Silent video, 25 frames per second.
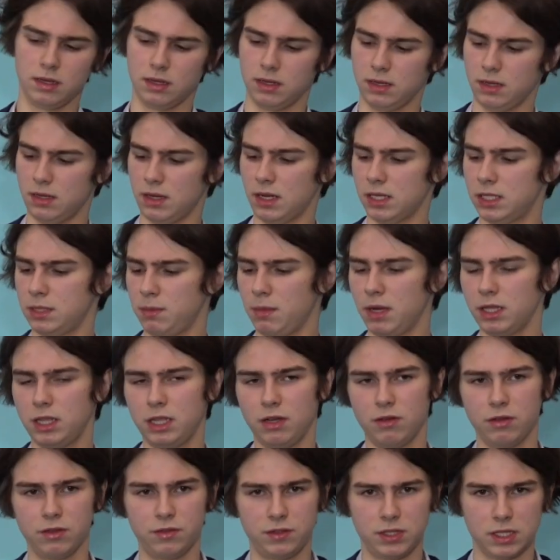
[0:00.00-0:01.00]
We may
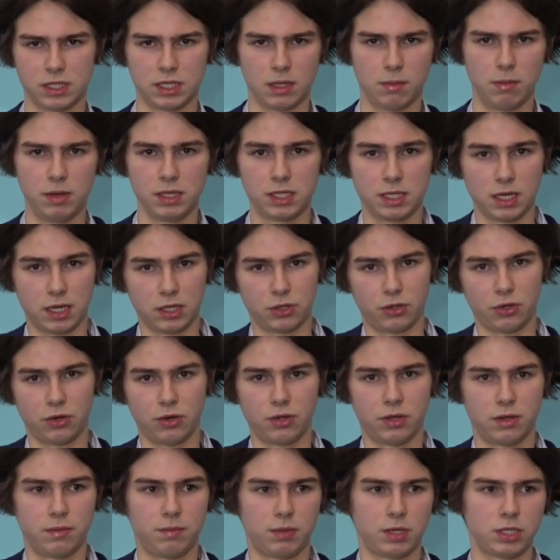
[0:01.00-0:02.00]
carry
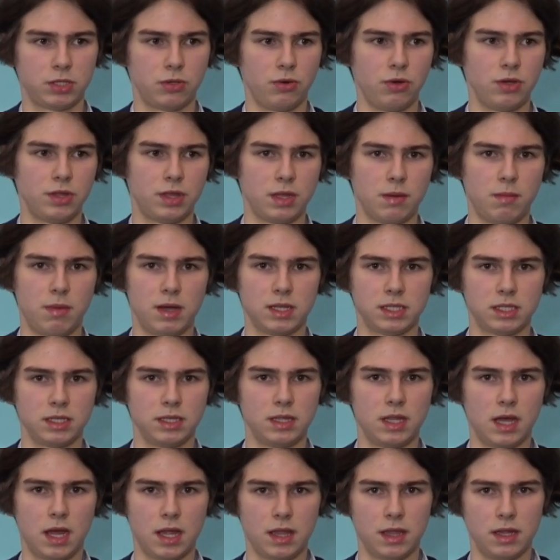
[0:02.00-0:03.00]
out audits
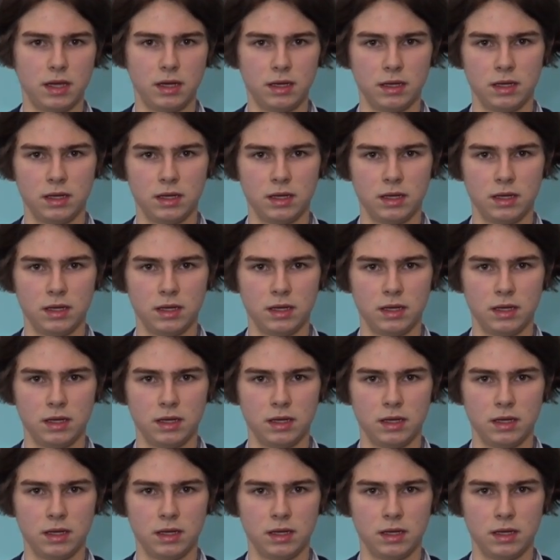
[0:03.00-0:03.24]
and